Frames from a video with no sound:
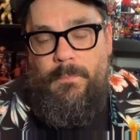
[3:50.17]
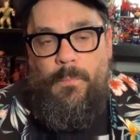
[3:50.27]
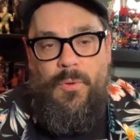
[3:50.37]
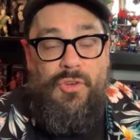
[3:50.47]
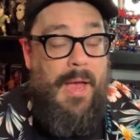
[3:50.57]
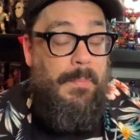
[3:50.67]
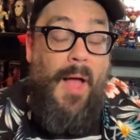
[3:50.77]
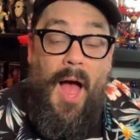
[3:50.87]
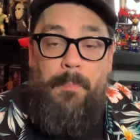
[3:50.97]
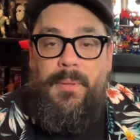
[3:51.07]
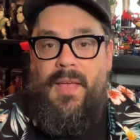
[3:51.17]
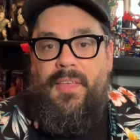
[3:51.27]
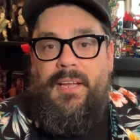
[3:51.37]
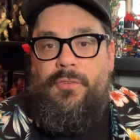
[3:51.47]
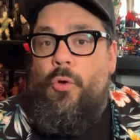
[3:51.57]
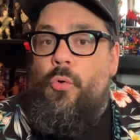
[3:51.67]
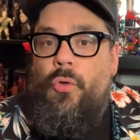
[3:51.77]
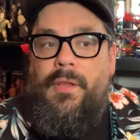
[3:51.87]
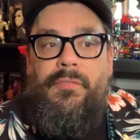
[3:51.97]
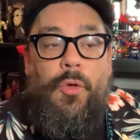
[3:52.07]
which I am not, but I think it's
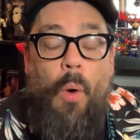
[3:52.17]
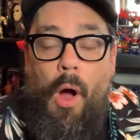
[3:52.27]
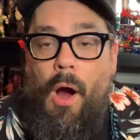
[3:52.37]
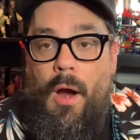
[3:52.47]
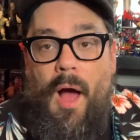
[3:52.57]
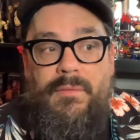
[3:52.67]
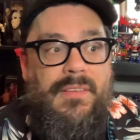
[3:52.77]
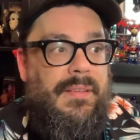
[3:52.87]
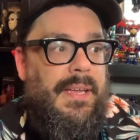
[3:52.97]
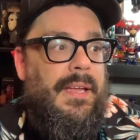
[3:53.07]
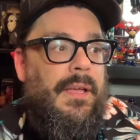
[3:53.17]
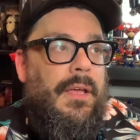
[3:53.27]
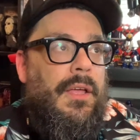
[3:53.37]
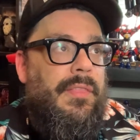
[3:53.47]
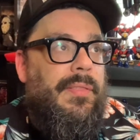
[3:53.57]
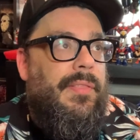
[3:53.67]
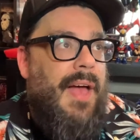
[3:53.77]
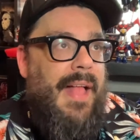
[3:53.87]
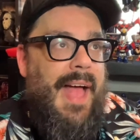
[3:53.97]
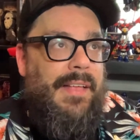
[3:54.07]
cool. And if you are, obviously,
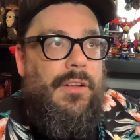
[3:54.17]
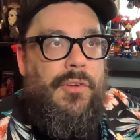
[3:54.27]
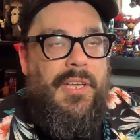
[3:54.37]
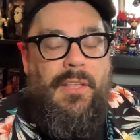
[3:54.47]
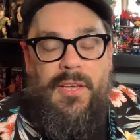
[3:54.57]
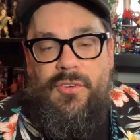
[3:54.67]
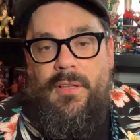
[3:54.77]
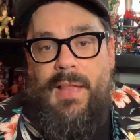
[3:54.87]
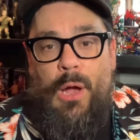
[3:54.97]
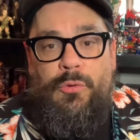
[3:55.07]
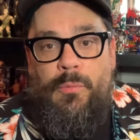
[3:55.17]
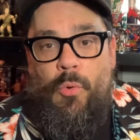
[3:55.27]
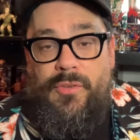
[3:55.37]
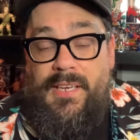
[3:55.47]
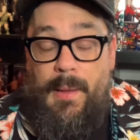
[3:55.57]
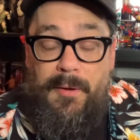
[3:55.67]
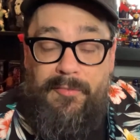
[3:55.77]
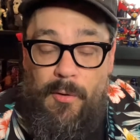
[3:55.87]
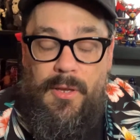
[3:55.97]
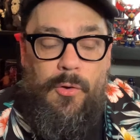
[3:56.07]
that added articulation allows for more dynamic
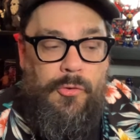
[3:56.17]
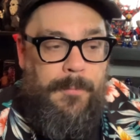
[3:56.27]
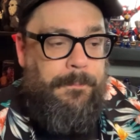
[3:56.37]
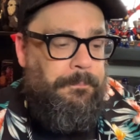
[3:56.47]
photos.